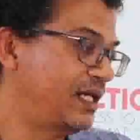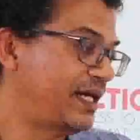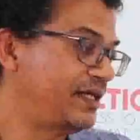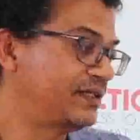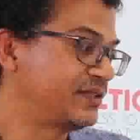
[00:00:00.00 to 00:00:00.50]

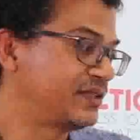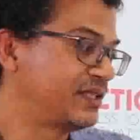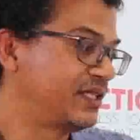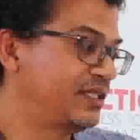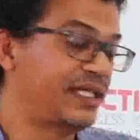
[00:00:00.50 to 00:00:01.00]

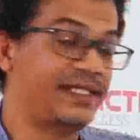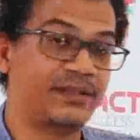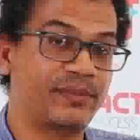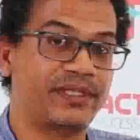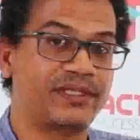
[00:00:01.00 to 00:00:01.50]
Alliance
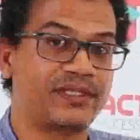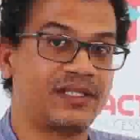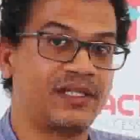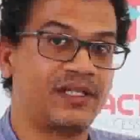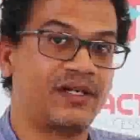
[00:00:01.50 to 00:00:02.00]
database
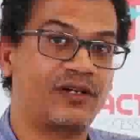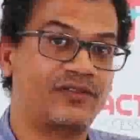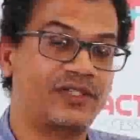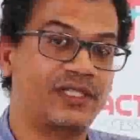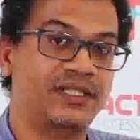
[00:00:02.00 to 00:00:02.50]

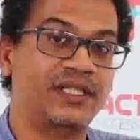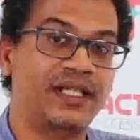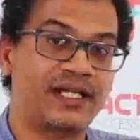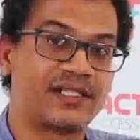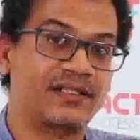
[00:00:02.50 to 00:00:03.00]
of the
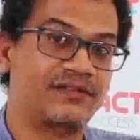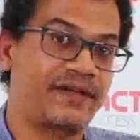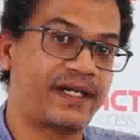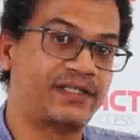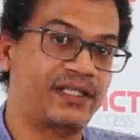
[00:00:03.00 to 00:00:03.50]
International
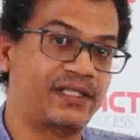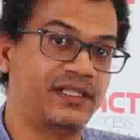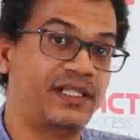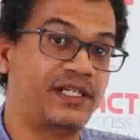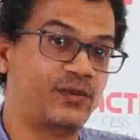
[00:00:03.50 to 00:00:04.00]

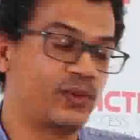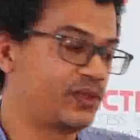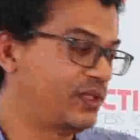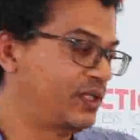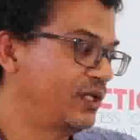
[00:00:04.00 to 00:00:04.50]
Fact-Checking
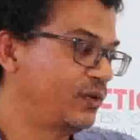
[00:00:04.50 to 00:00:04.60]
Network,